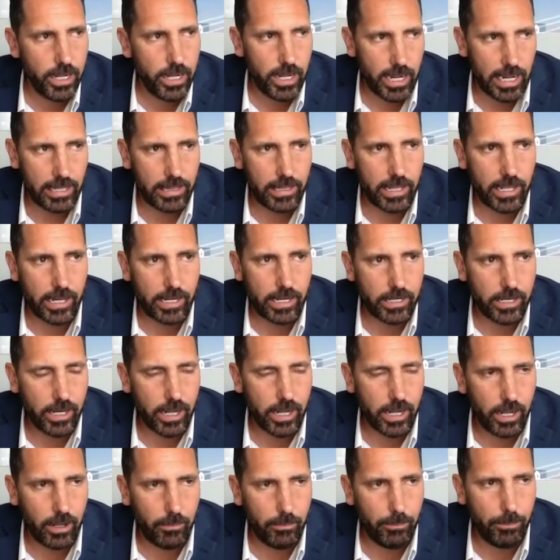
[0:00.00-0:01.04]
And then
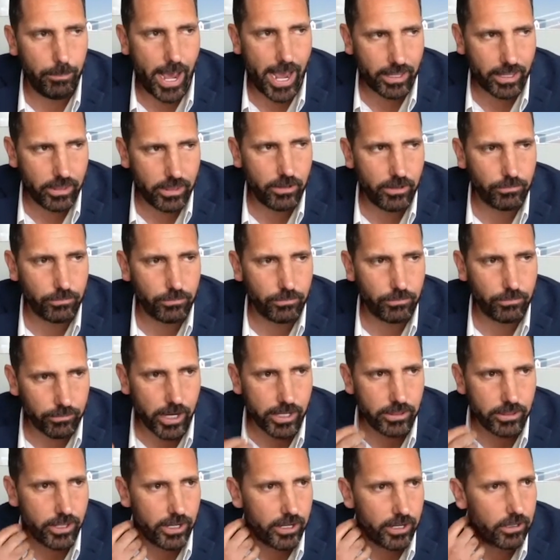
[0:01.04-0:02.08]
back then,
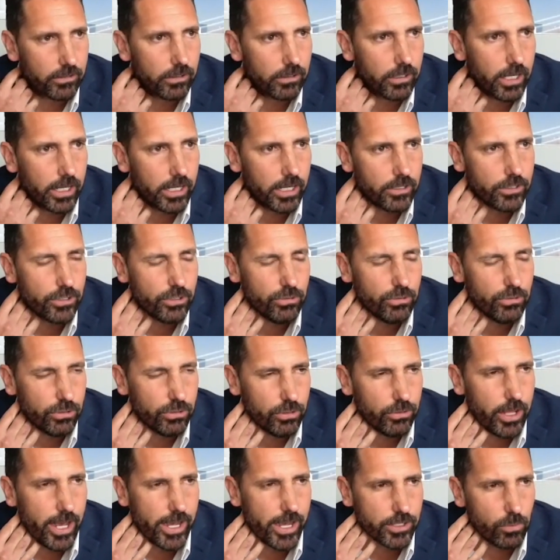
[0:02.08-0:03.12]
right there in
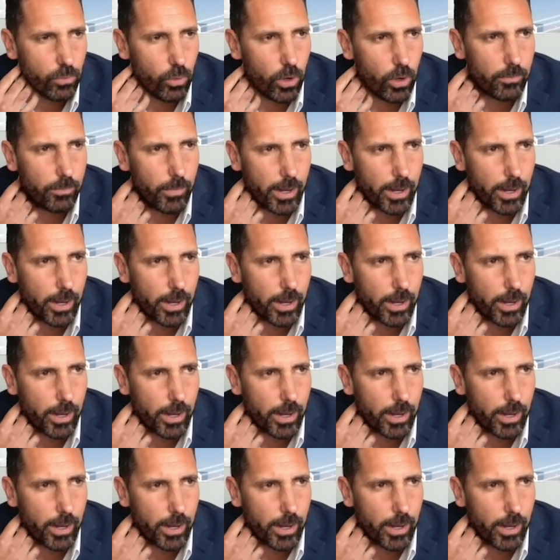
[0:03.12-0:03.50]
2001,